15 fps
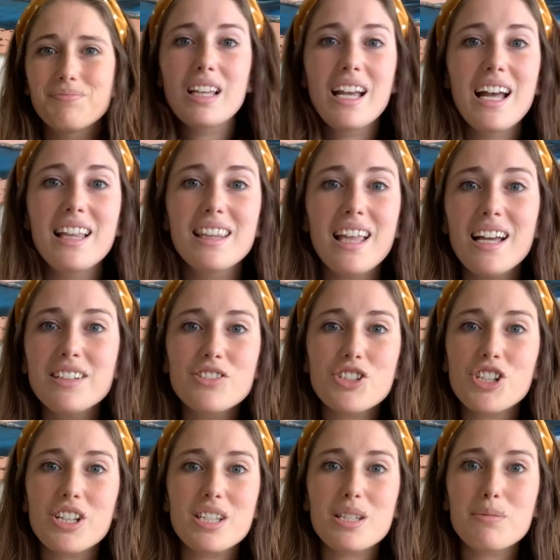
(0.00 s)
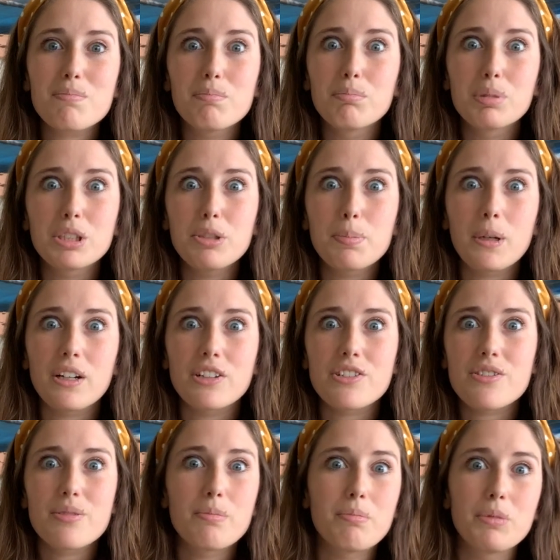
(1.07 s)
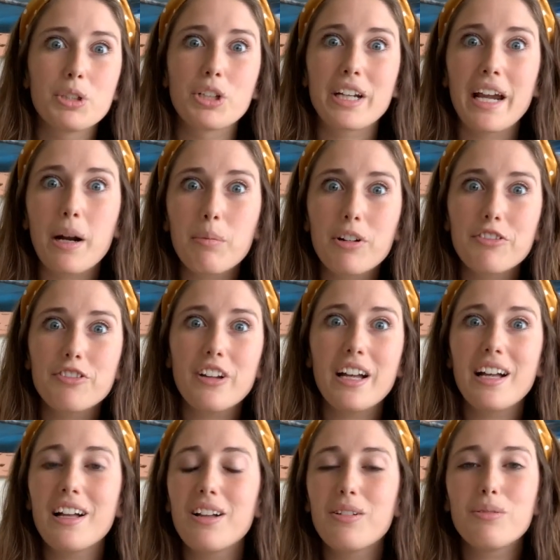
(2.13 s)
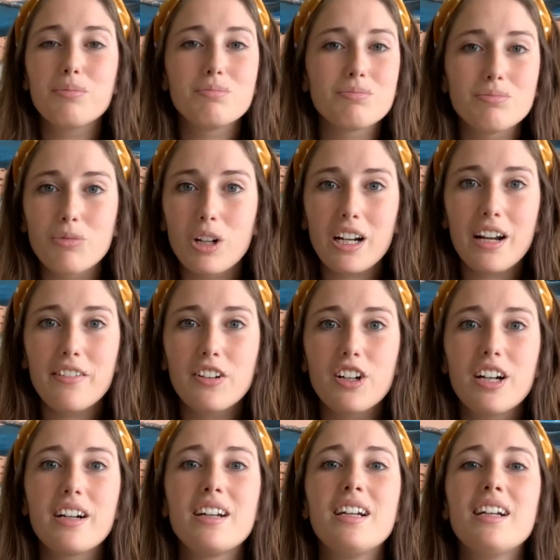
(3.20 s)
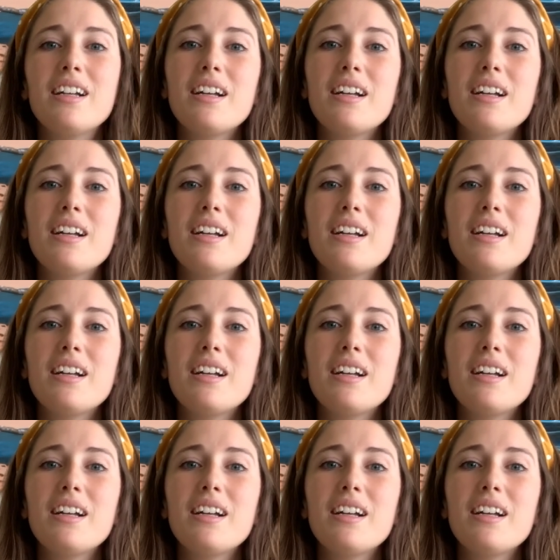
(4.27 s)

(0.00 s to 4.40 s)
And then just bloopers. Your camera fell, whatever.